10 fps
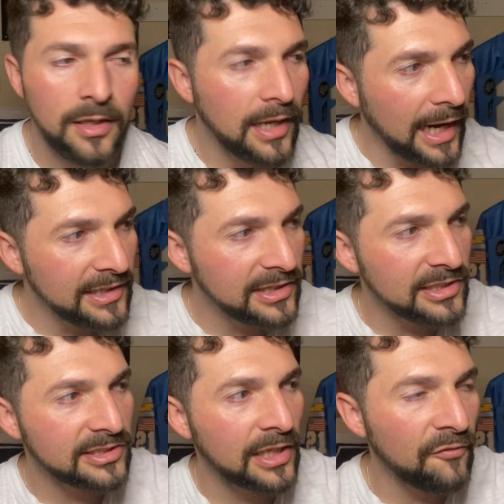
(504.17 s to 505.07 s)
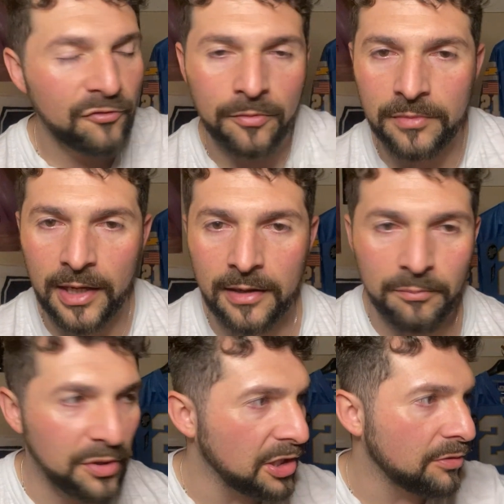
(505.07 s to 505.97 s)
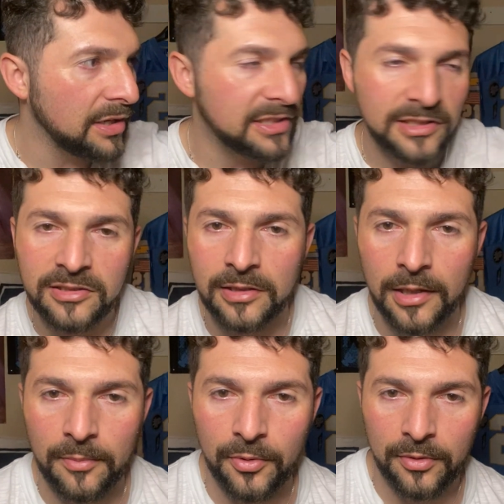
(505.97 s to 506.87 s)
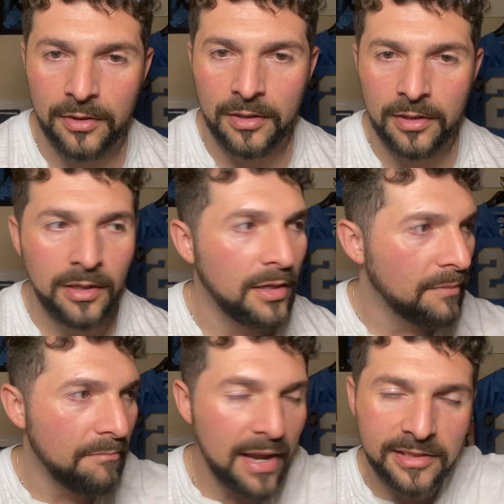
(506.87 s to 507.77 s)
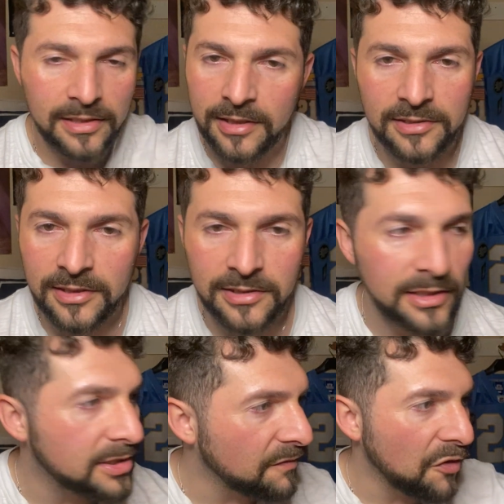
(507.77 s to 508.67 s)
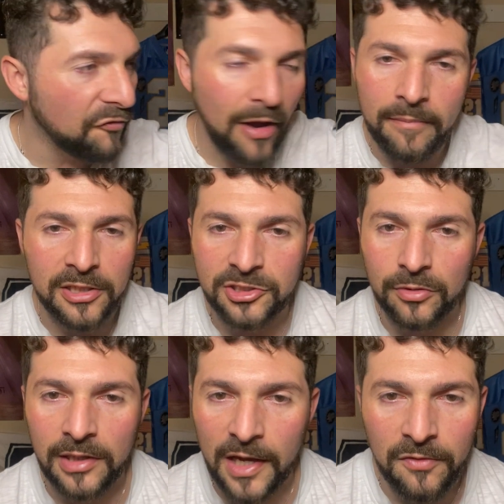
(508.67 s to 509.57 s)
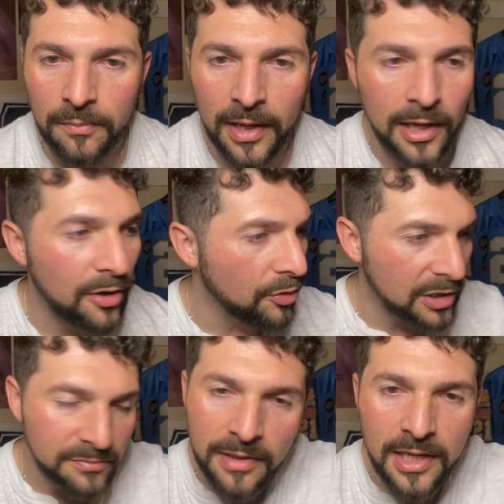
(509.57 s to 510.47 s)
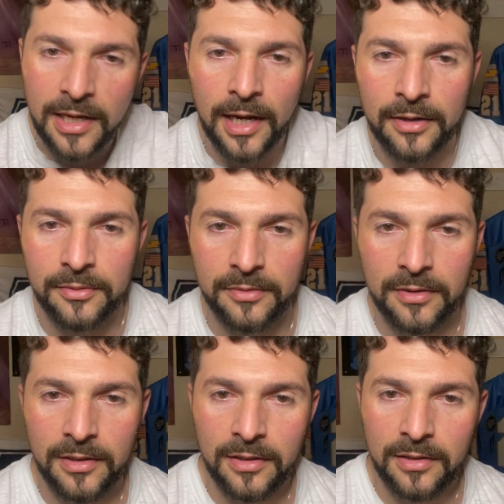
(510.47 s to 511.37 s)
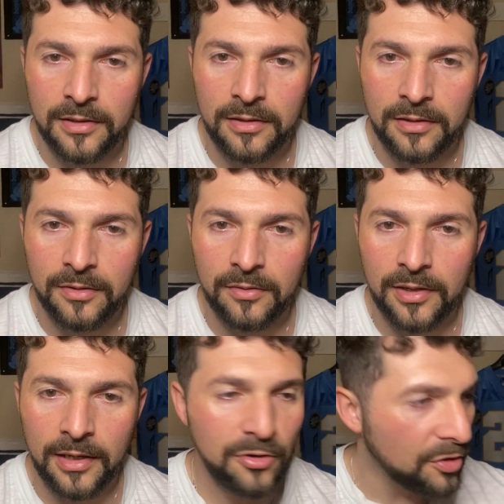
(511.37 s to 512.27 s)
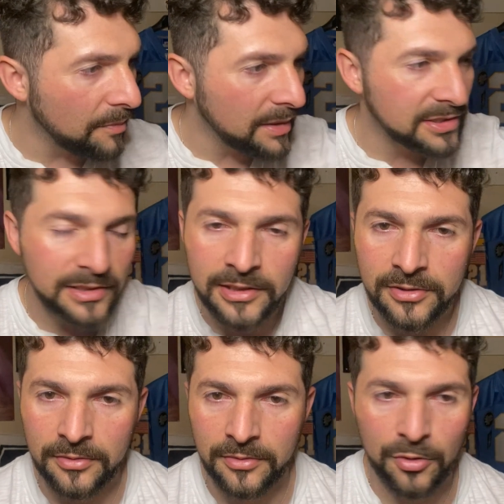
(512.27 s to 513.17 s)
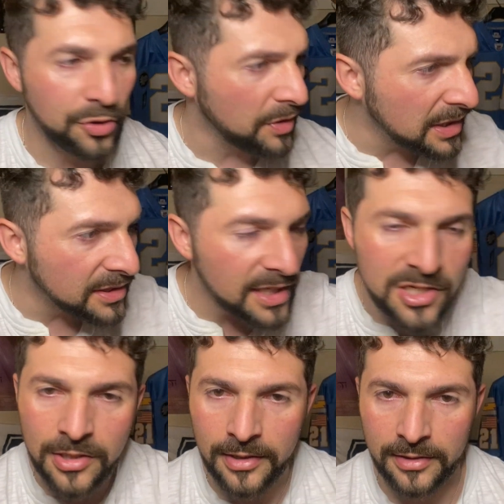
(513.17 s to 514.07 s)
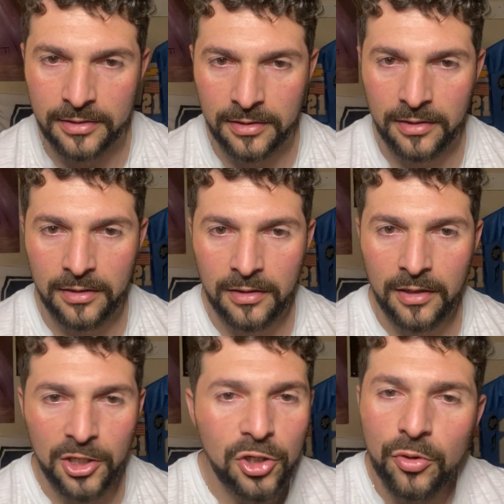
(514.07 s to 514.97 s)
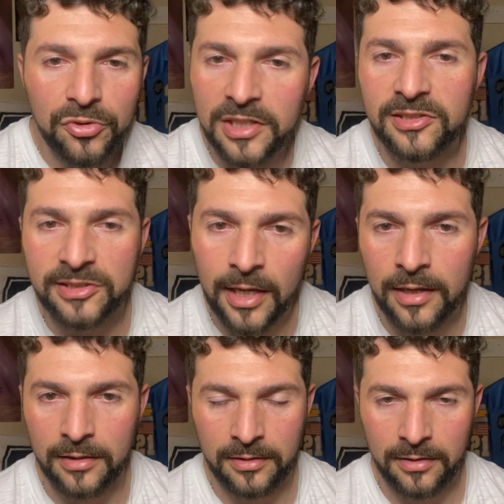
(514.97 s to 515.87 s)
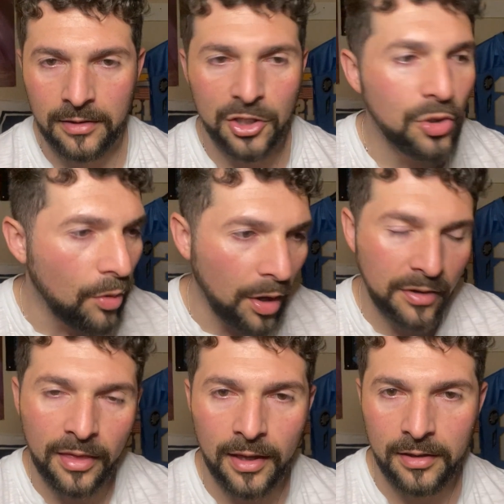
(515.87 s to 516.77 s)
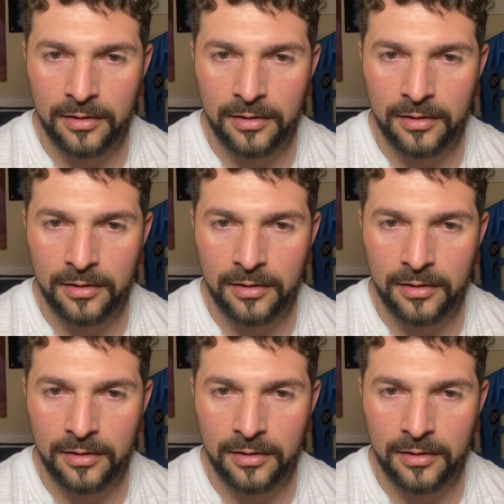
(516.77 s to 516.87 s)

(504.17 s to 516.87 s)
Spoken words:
I descend from that, but they don't exist anymore. Mexicans exist. If your family is still alive in Mexico, eres Mexicano. Okay? You're a mestizo or you're indigenous. You don't descend. You are that.